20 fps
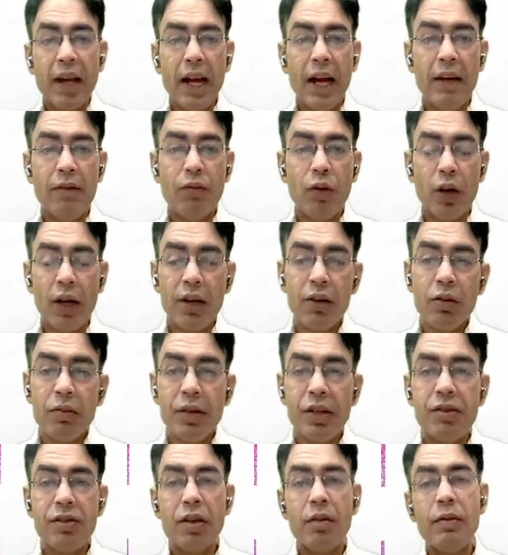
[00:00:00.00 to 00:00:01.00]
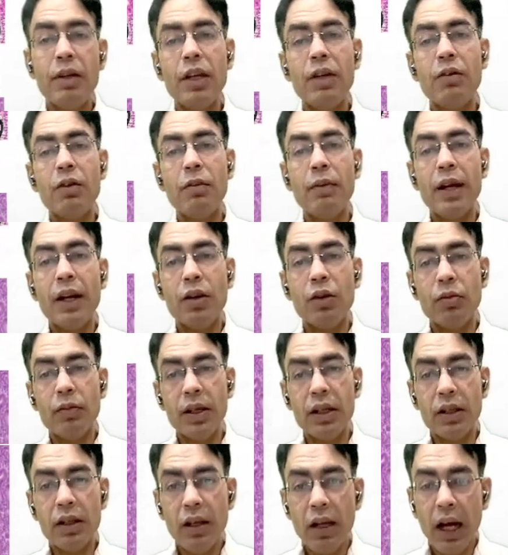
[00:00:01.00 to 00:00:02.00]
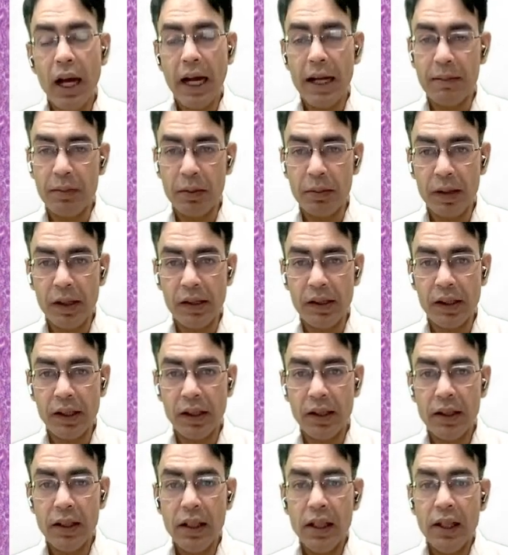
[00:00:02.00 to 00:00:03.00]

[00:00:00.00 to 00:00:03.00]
And for endometrium, it will be endometrial hyperplasia.